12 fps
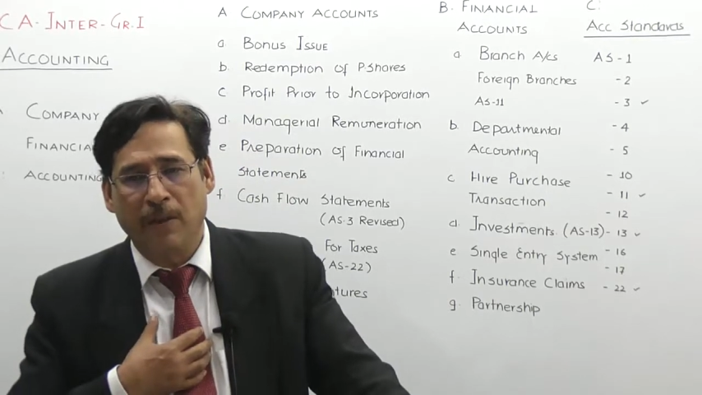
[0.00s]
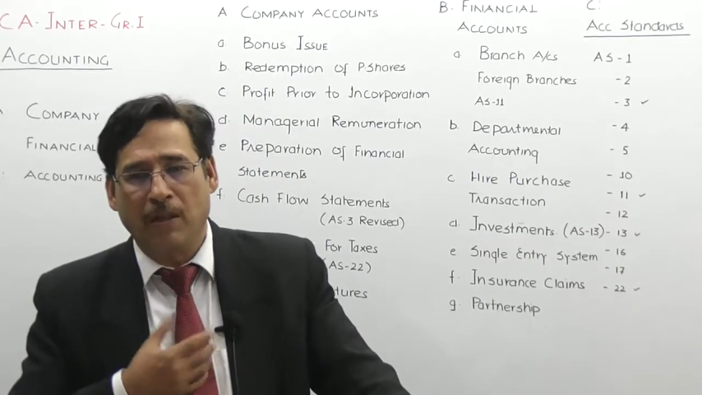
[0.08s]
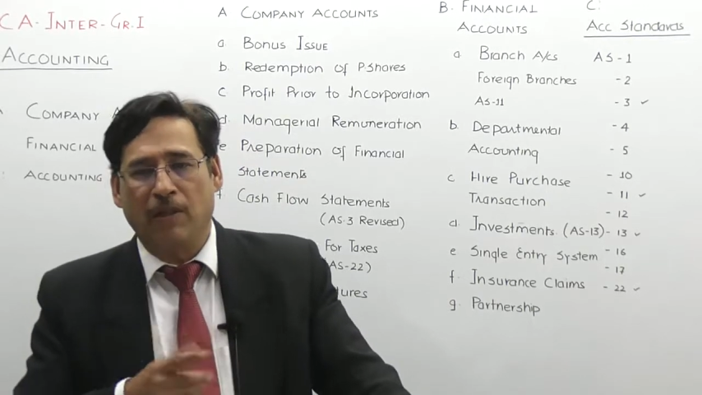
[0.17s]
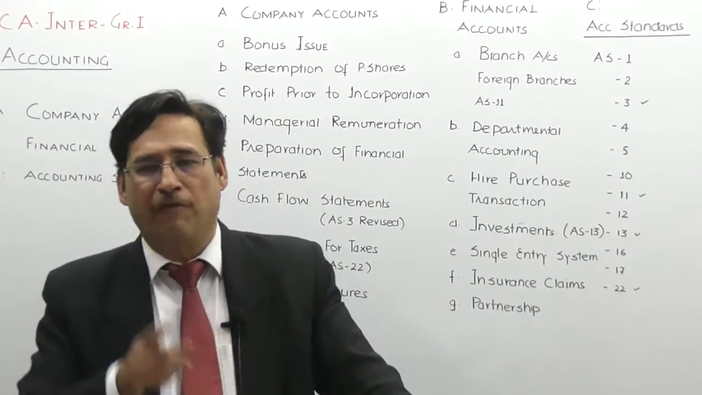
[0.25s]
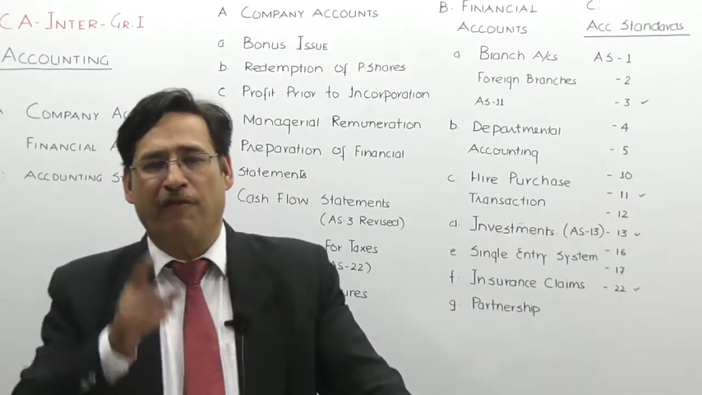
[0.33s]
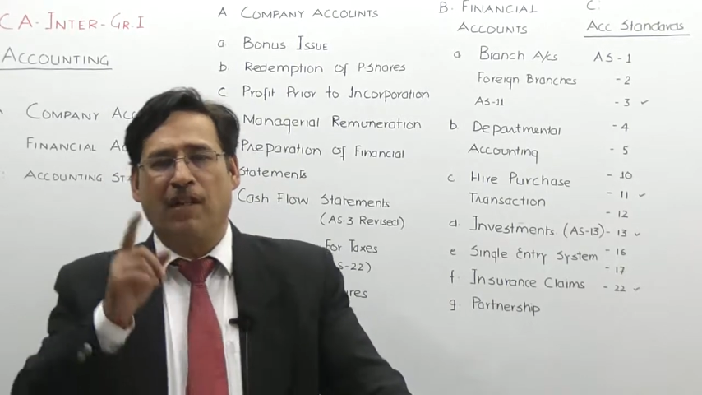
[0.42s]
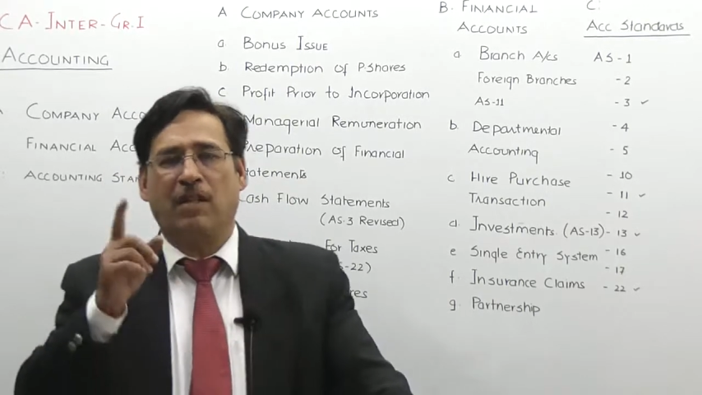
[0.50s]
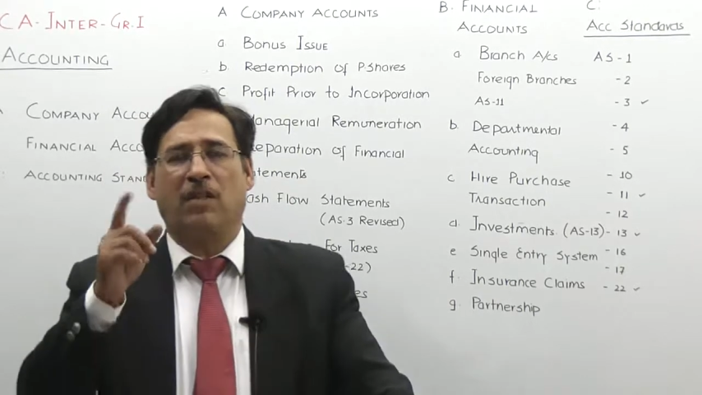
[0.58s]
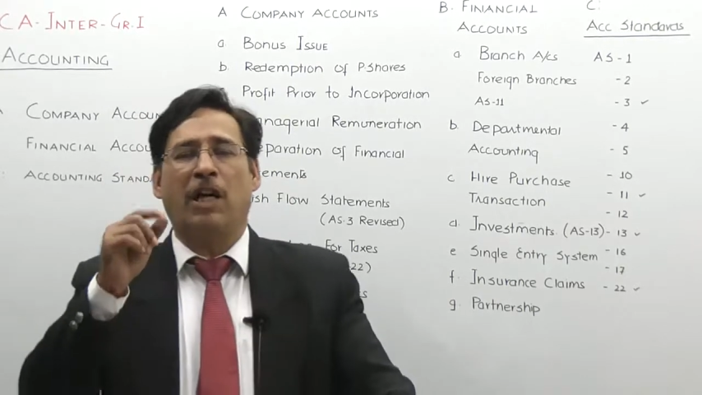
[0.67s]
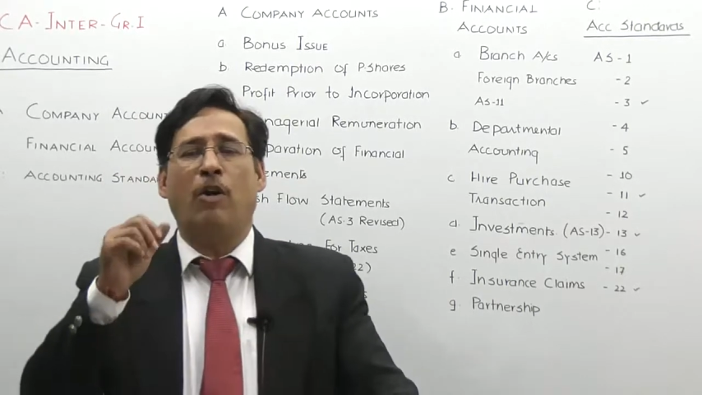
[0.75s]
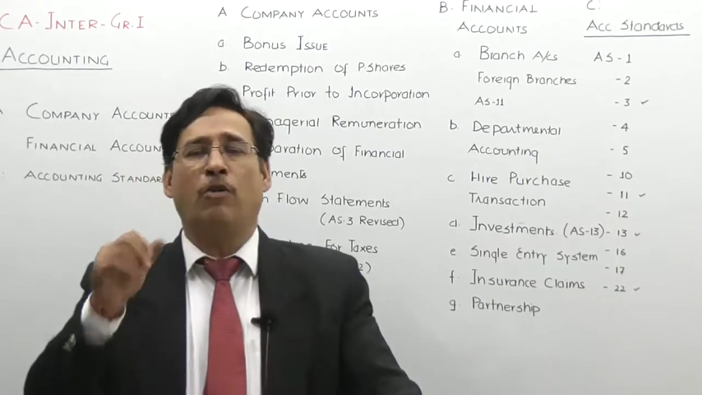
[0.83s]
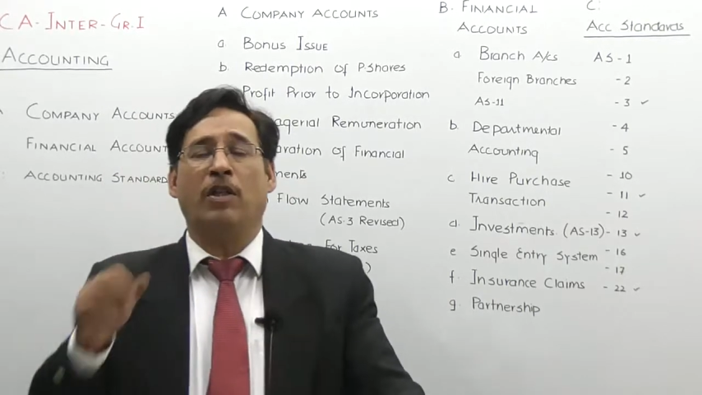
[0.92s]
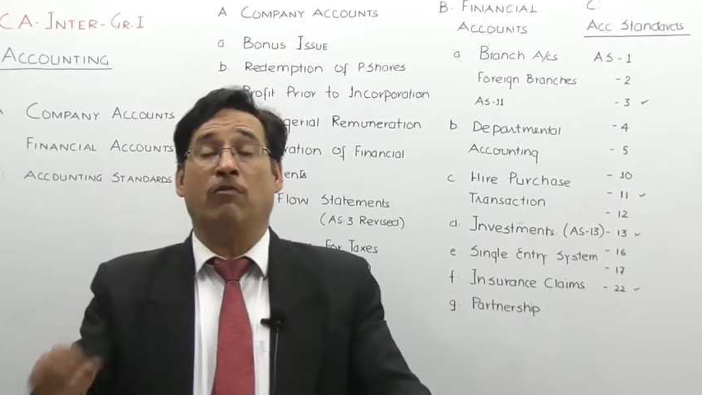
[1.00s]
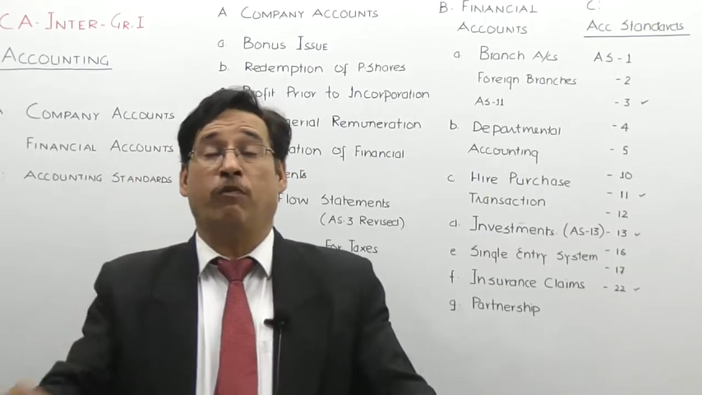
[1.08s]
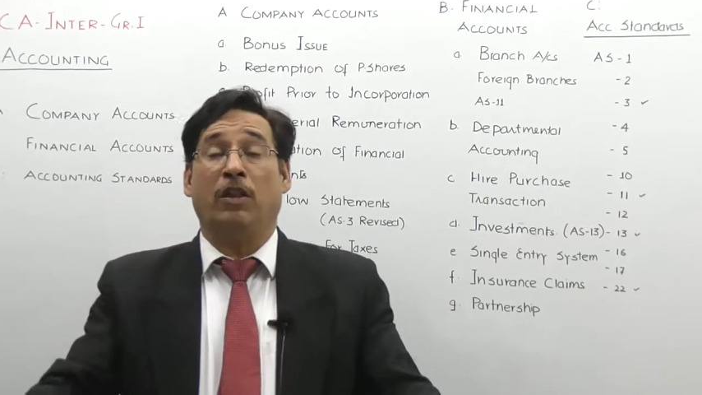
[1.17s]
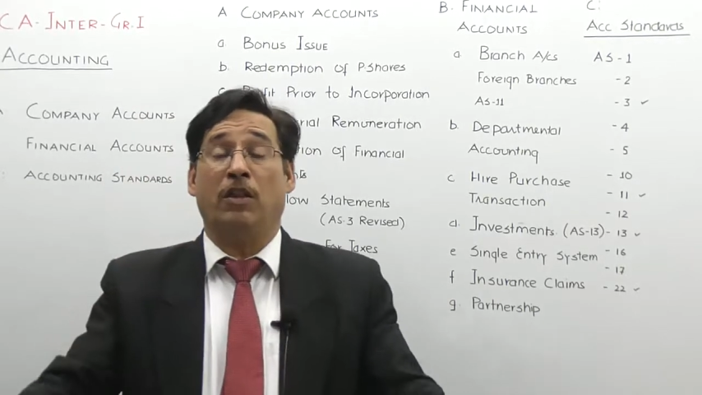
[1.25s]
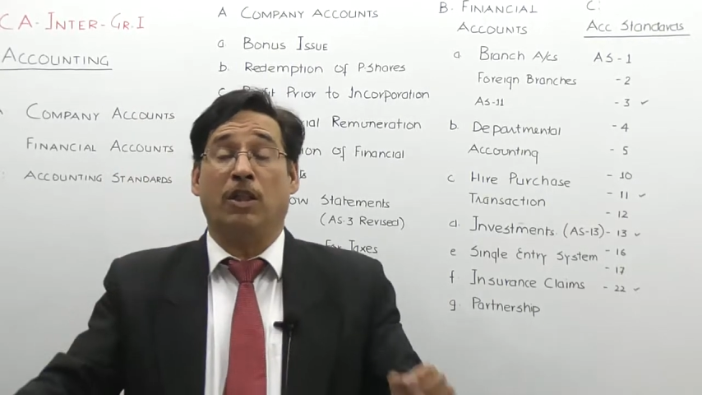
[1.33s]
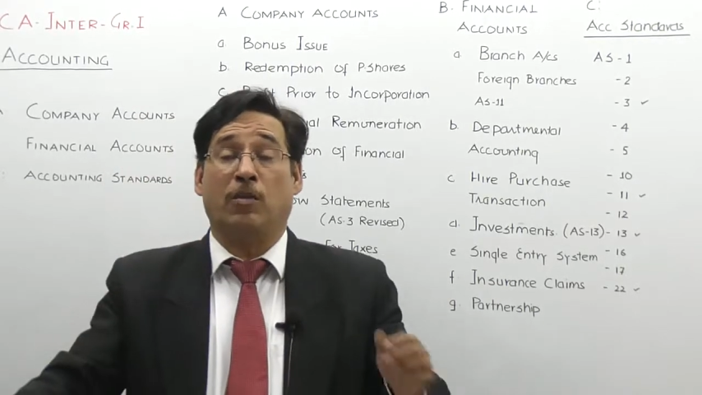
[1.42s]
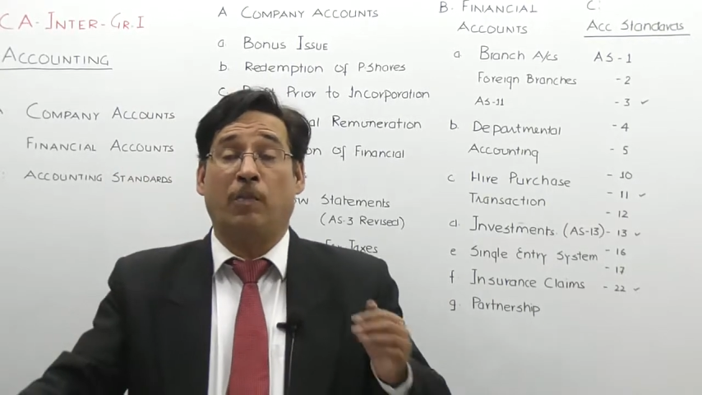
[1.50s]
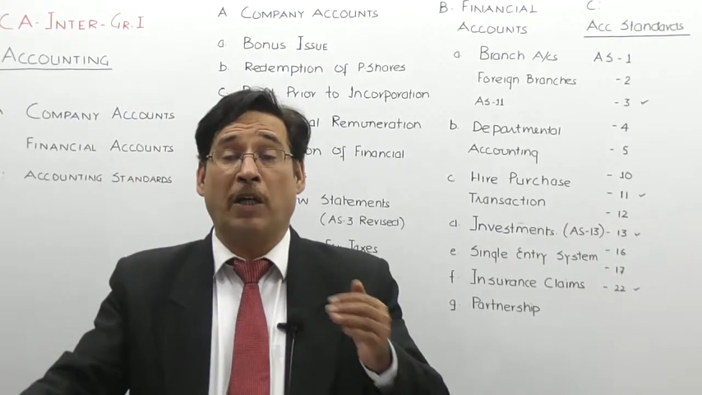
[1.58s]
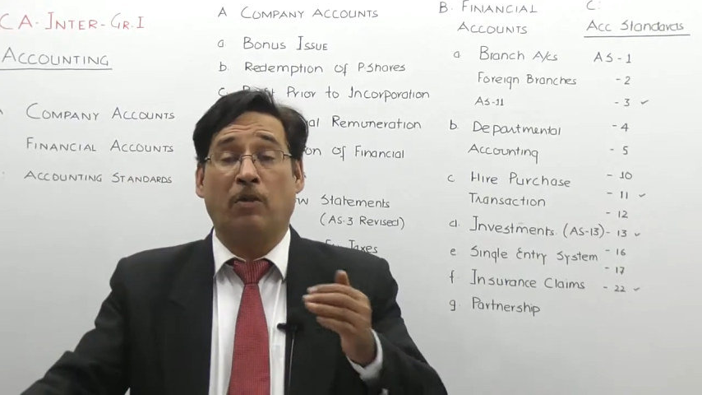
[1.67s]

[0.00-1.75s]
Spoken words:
The first doubt is with respect